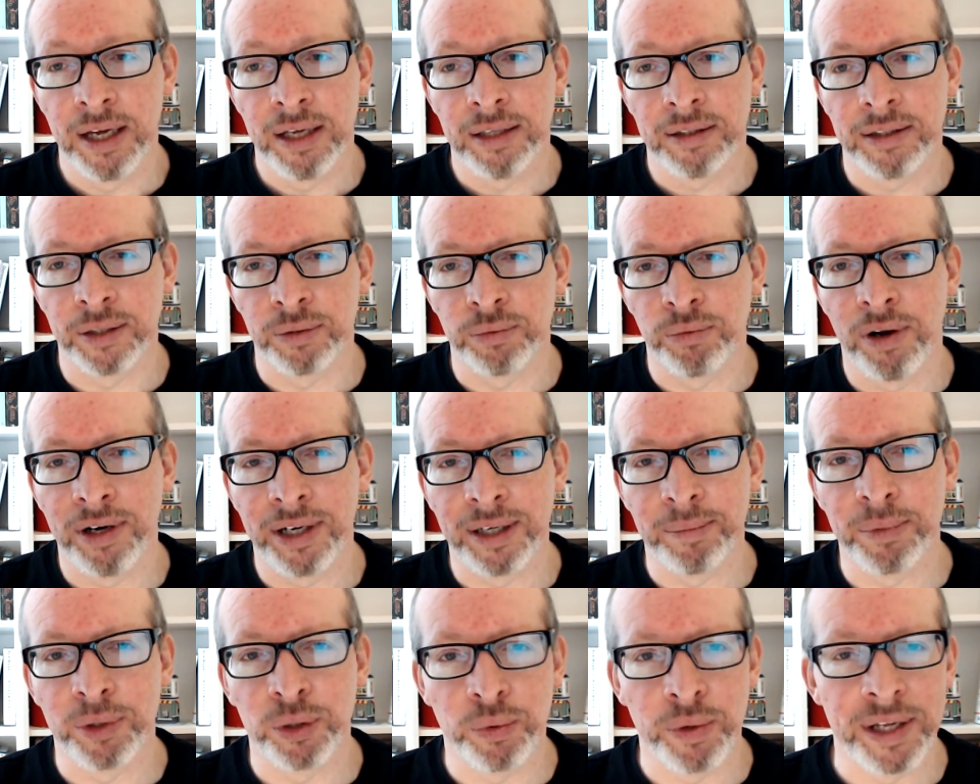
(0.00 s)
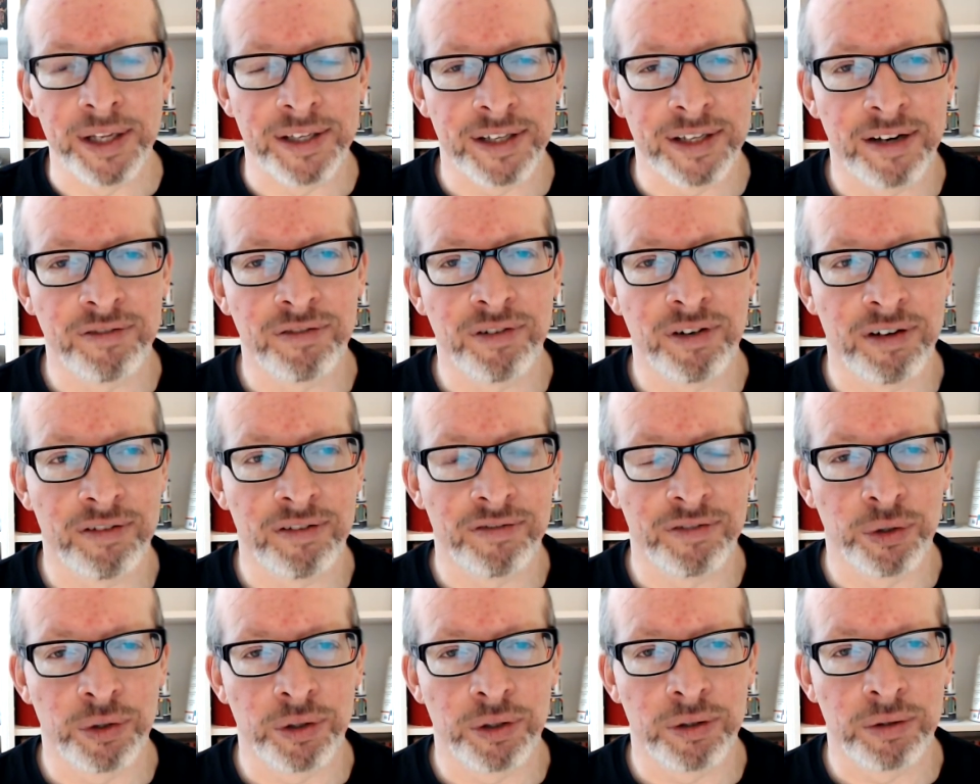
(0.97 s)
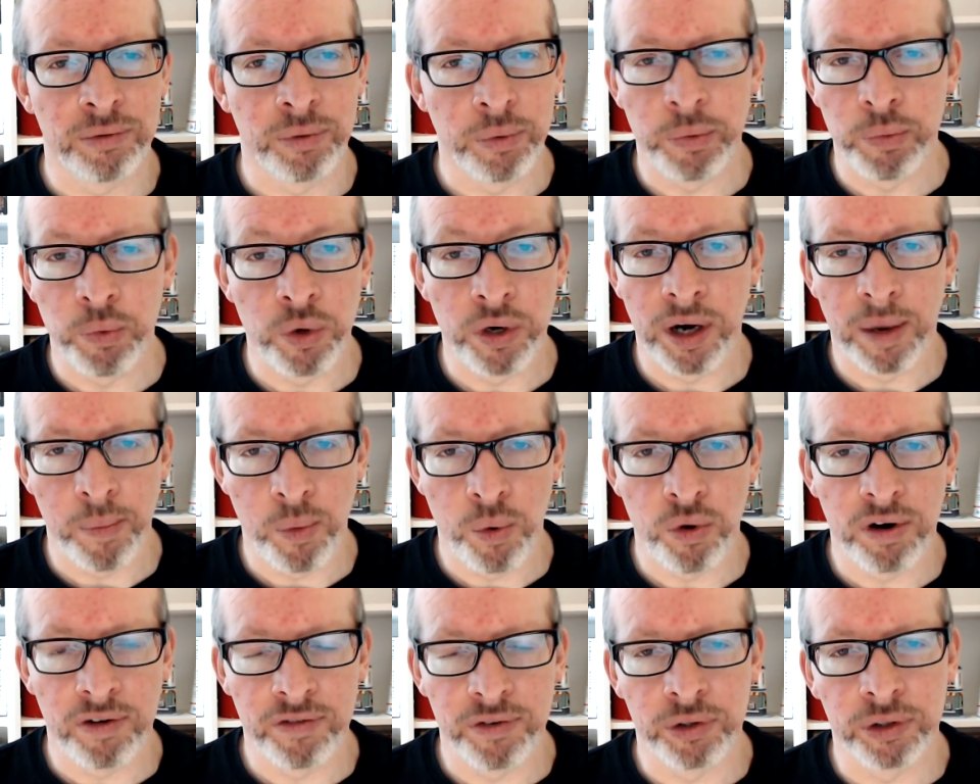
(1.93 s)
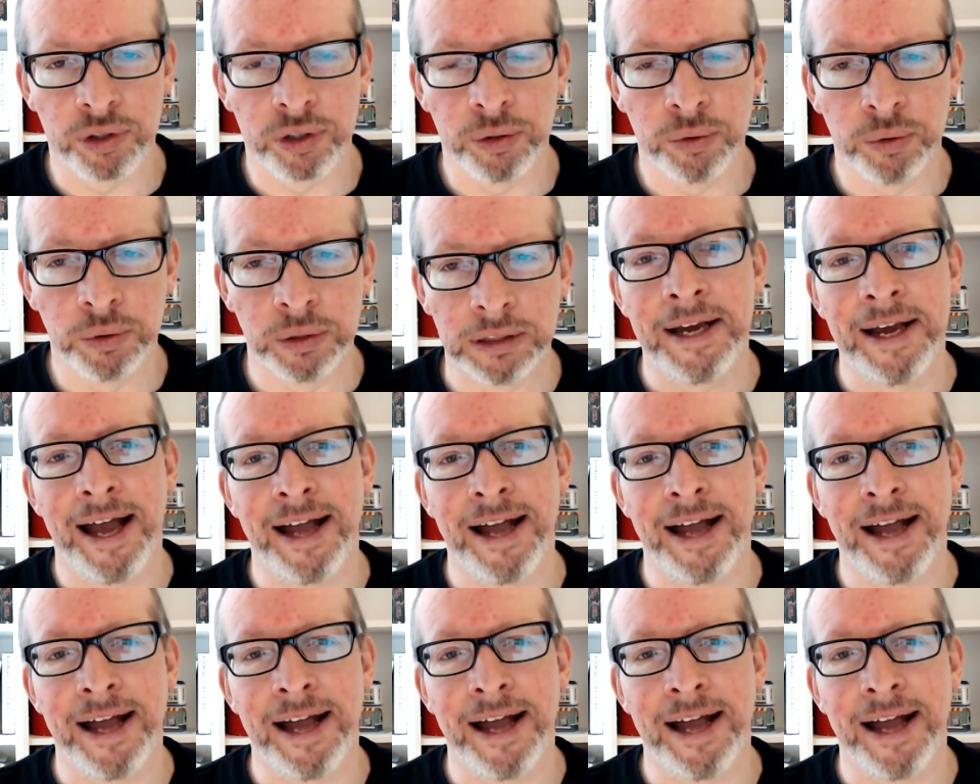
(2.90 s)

that's running between several of your one or more of your tools,